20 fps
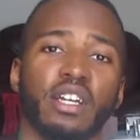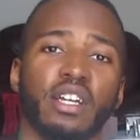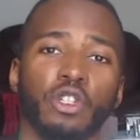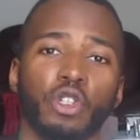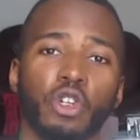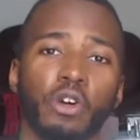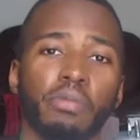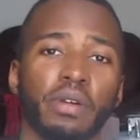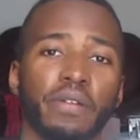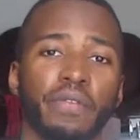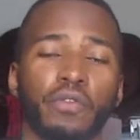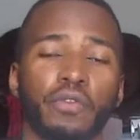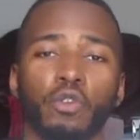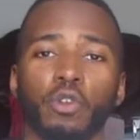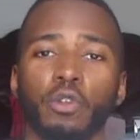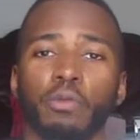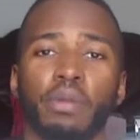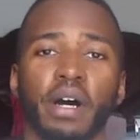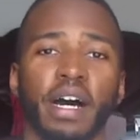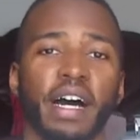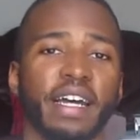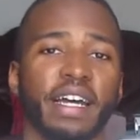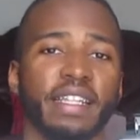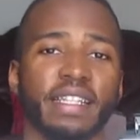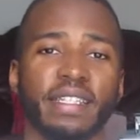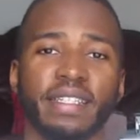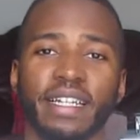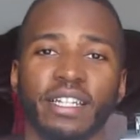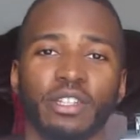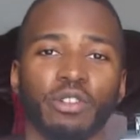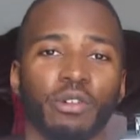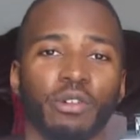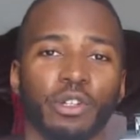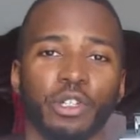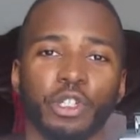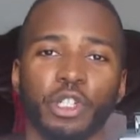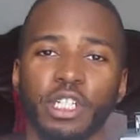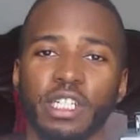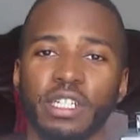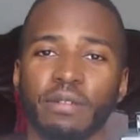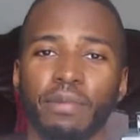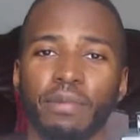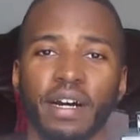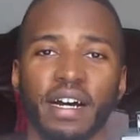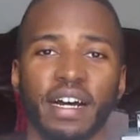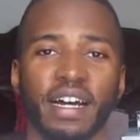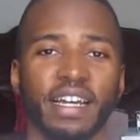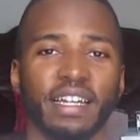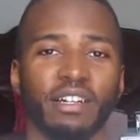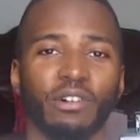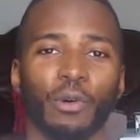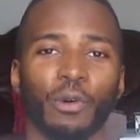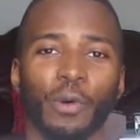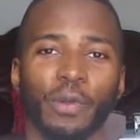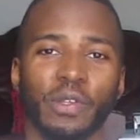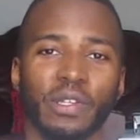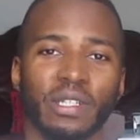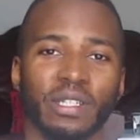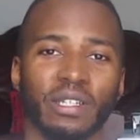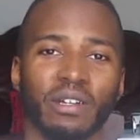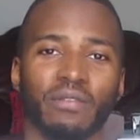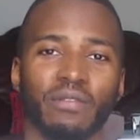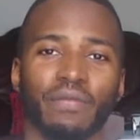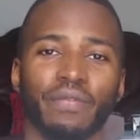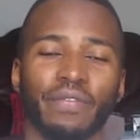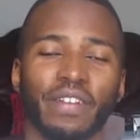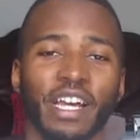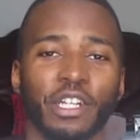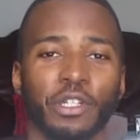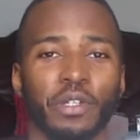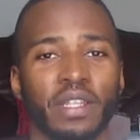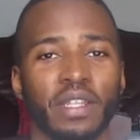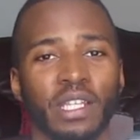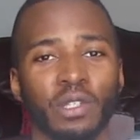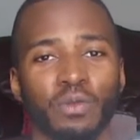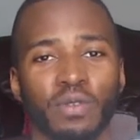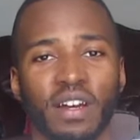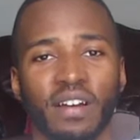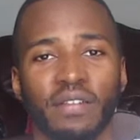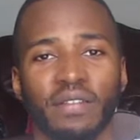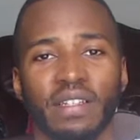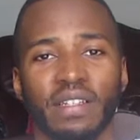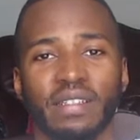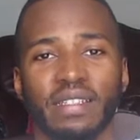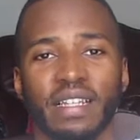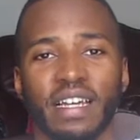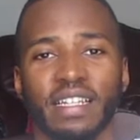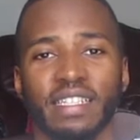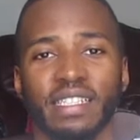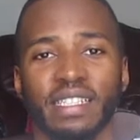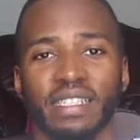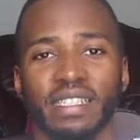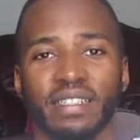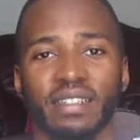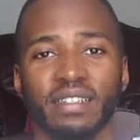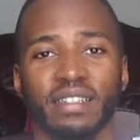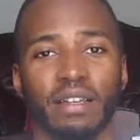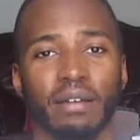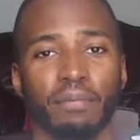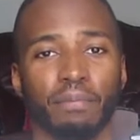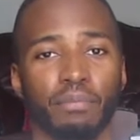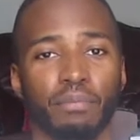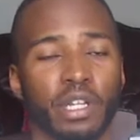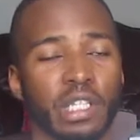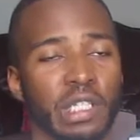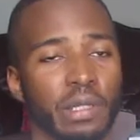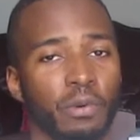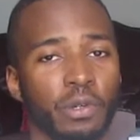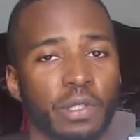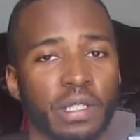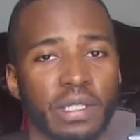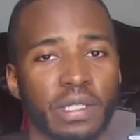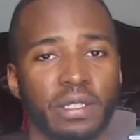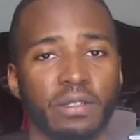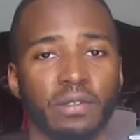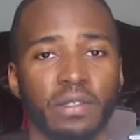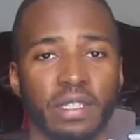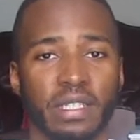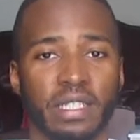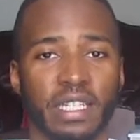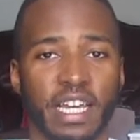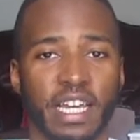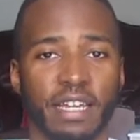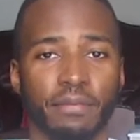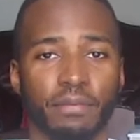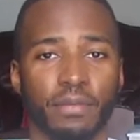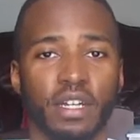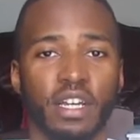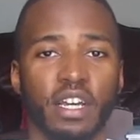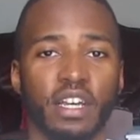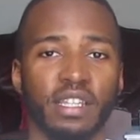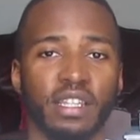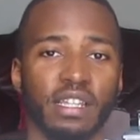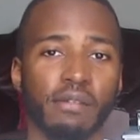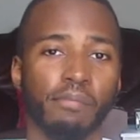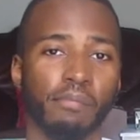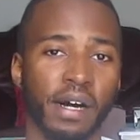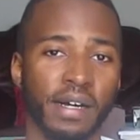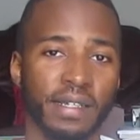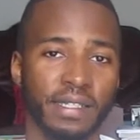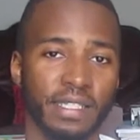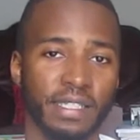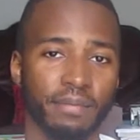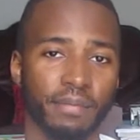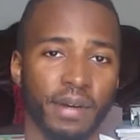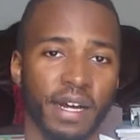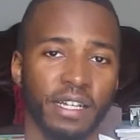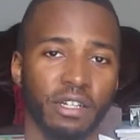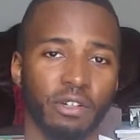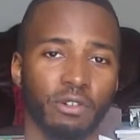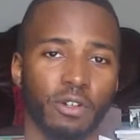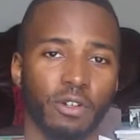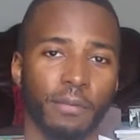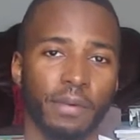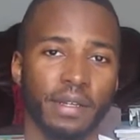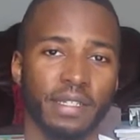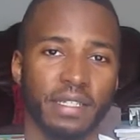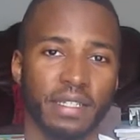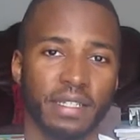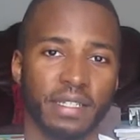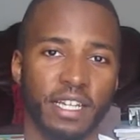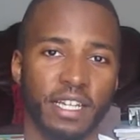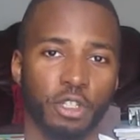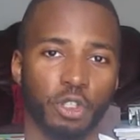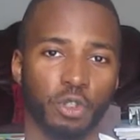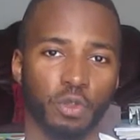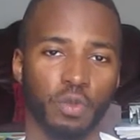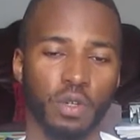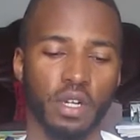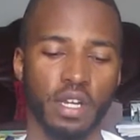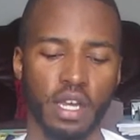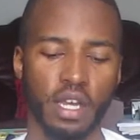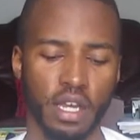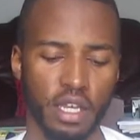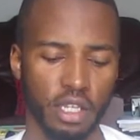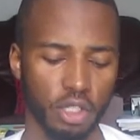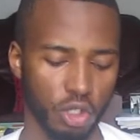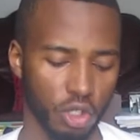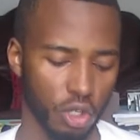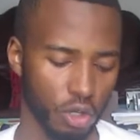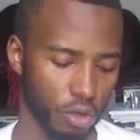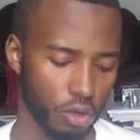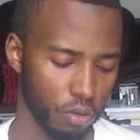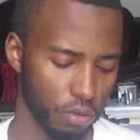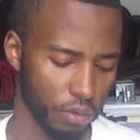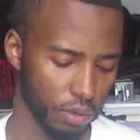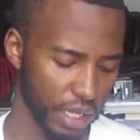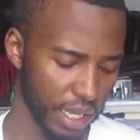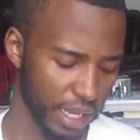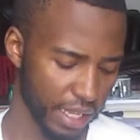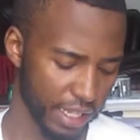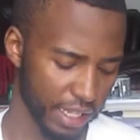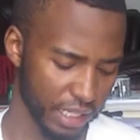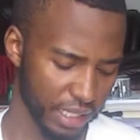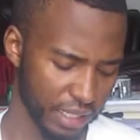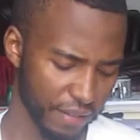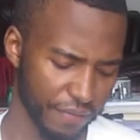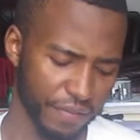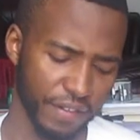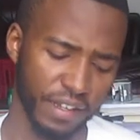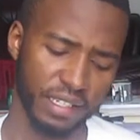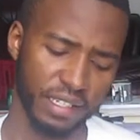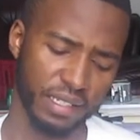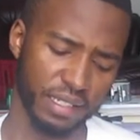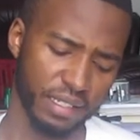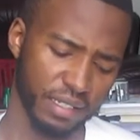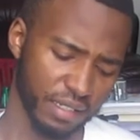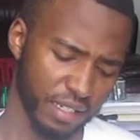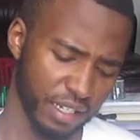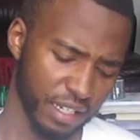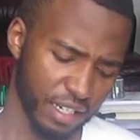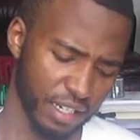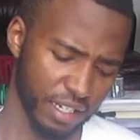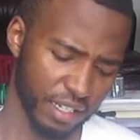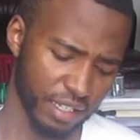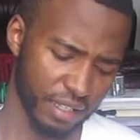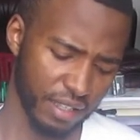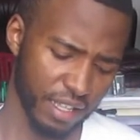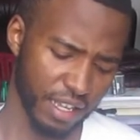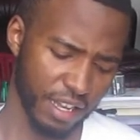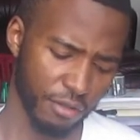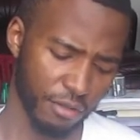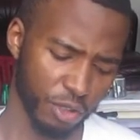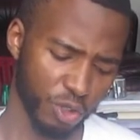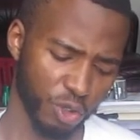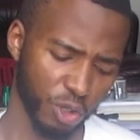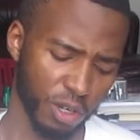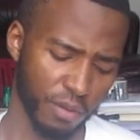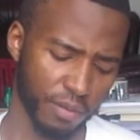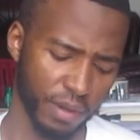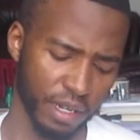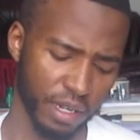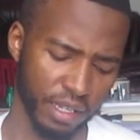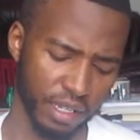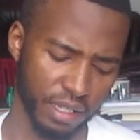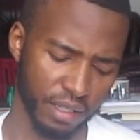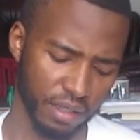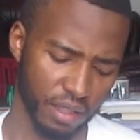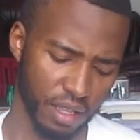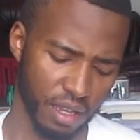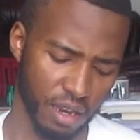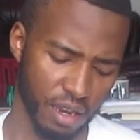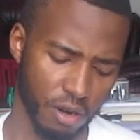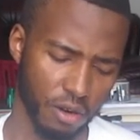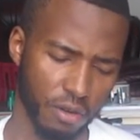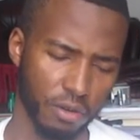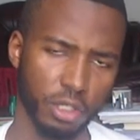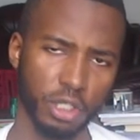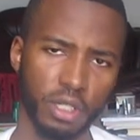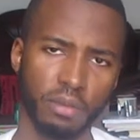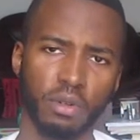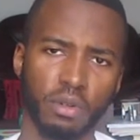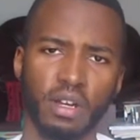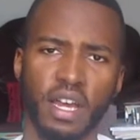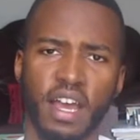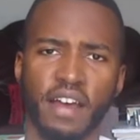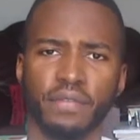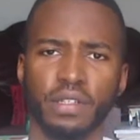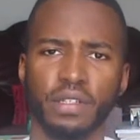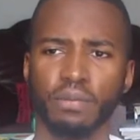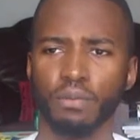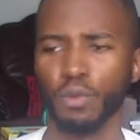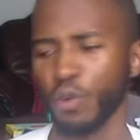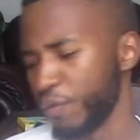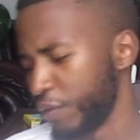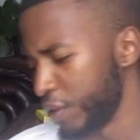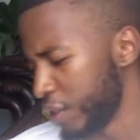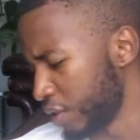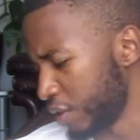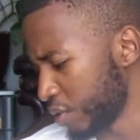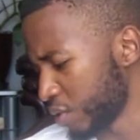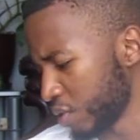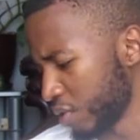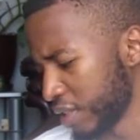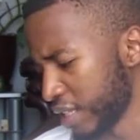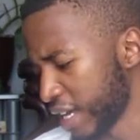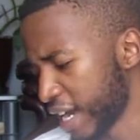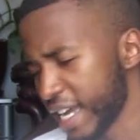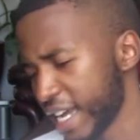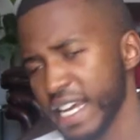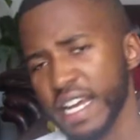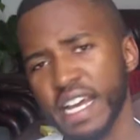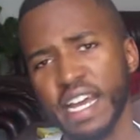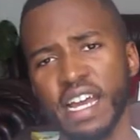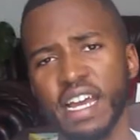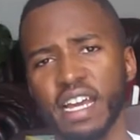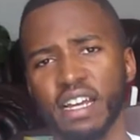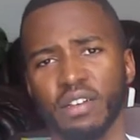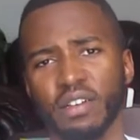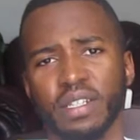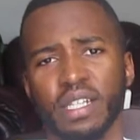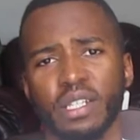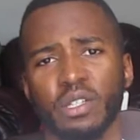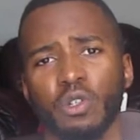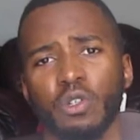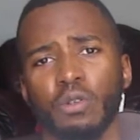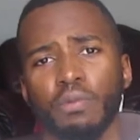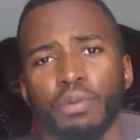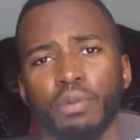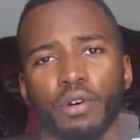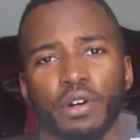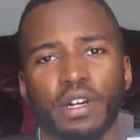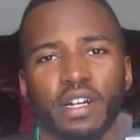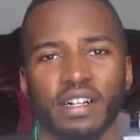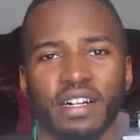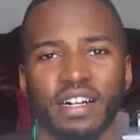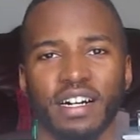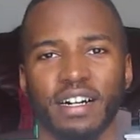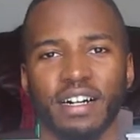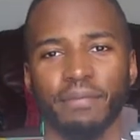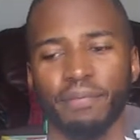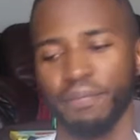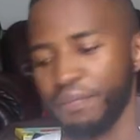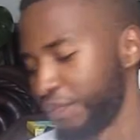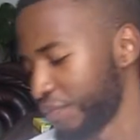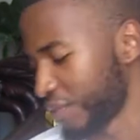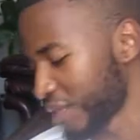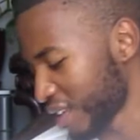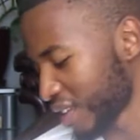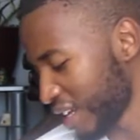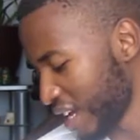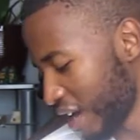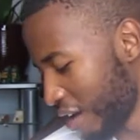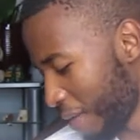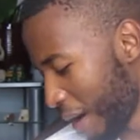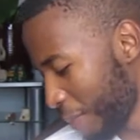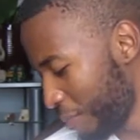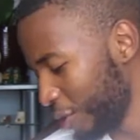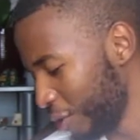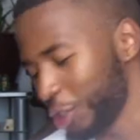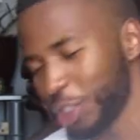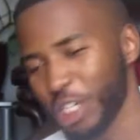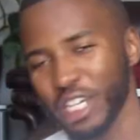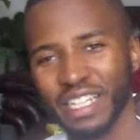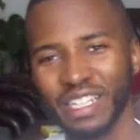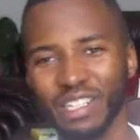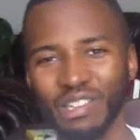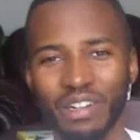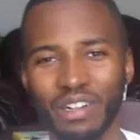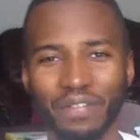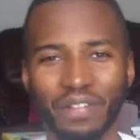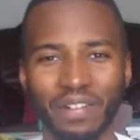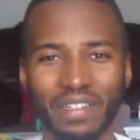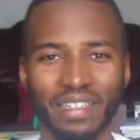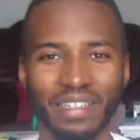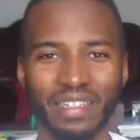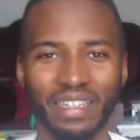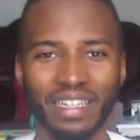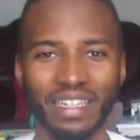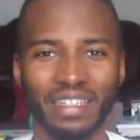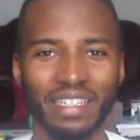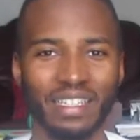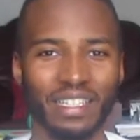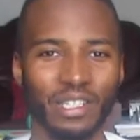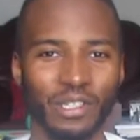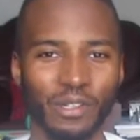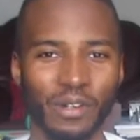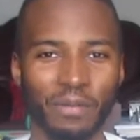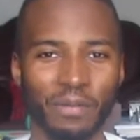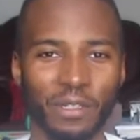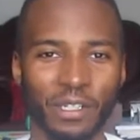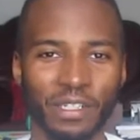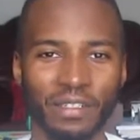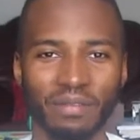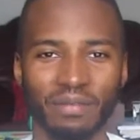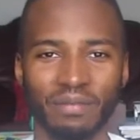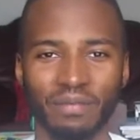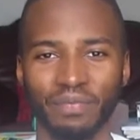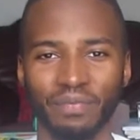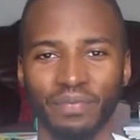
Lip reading: Don't be fooled by the technology, by all these flashy things we have these days. The principles are still the same. The mastermind group is essential. So yeah, that's the first thing I want to talk about in Think and Grow Rich. I'm going to have some more videos on that because that's a good book. I might put a cheeky little affiliate link in the description.